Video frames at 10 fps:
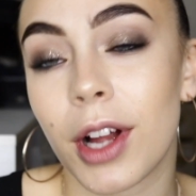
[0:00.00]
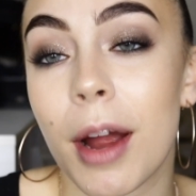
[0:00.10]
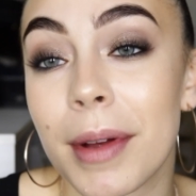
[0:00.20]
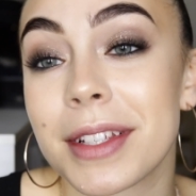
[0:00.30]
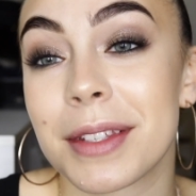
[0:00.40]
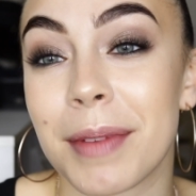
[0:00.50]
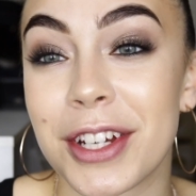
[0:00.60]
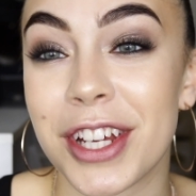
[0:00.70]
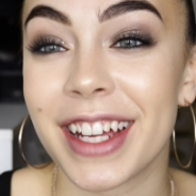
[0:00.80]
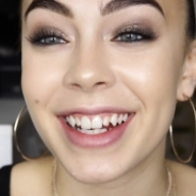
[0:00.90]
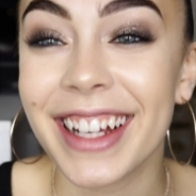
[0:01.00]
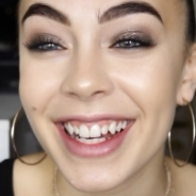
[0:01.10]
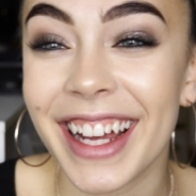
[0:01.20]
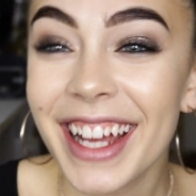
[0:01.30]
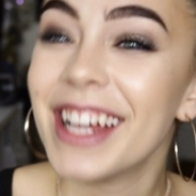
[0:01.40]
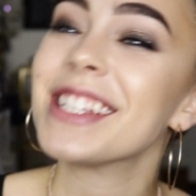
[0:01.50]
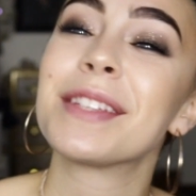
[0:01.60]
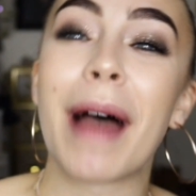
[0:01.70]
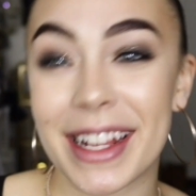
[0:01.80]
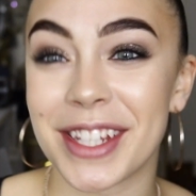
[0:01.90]
Carmex is my shit.
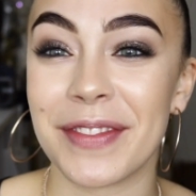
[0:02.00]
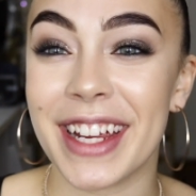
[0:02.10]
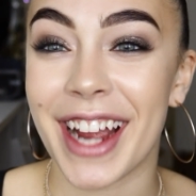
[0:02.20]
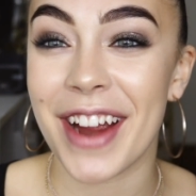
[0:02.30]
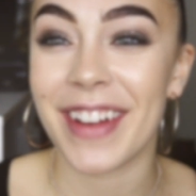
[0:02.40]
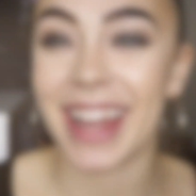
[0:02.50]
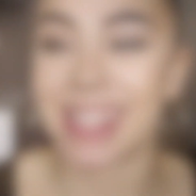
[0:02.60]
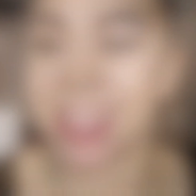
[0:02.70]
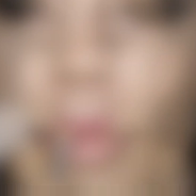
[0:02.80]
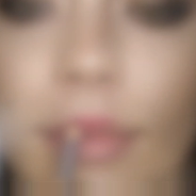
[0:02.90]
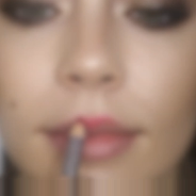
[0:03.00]
Sponsor me, Carmex.